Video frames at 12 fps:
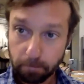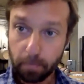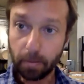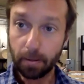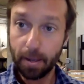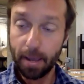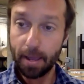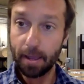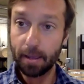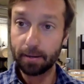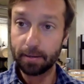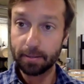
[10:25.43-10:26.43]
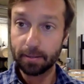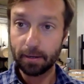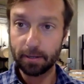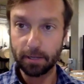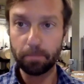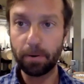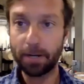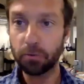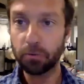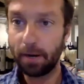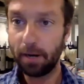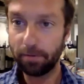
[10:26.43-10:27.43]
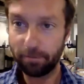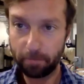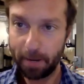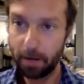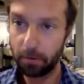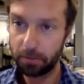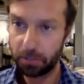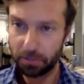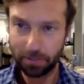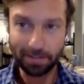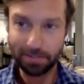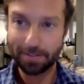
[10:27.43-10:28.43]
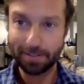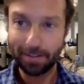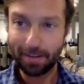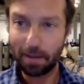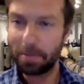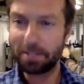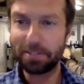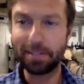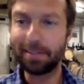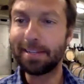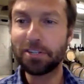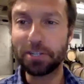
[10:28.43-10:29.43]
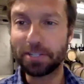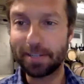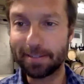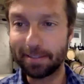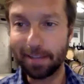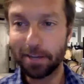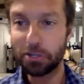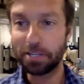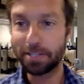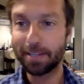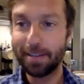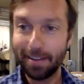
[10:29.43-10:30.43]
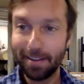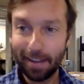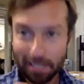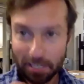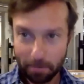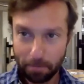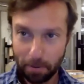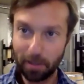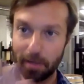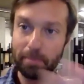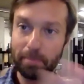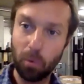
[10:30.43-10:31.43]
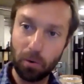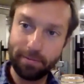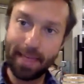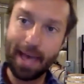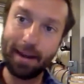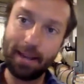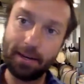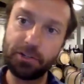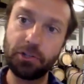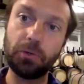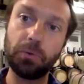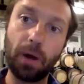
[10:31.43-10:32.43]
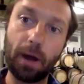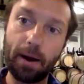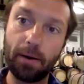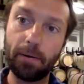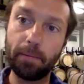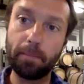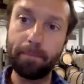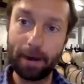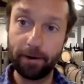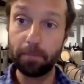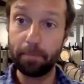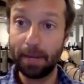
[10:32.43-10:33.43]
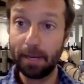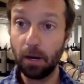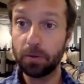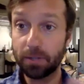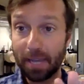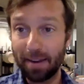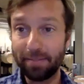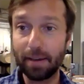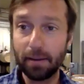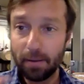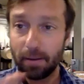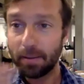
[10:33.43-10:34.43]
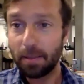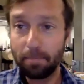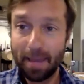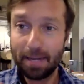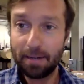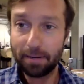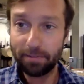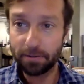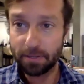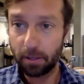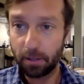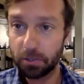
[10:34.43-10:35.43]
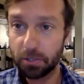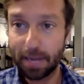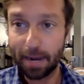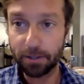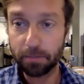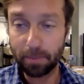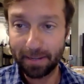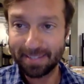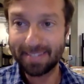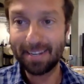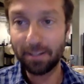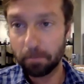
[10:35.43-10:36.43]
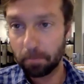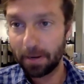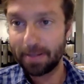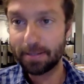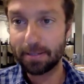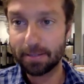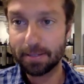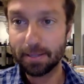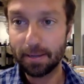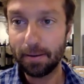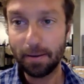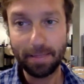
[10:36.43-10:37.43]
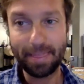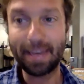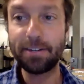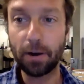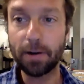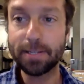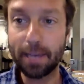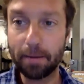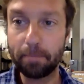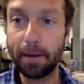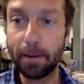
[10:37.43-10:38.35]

And because our press wine here for Pinot is delicious. It's luscious. And so we put a little bit more of that into our pairing Pinot is kind of the main difference in those styles, but it still embraces that dark side of Pinot.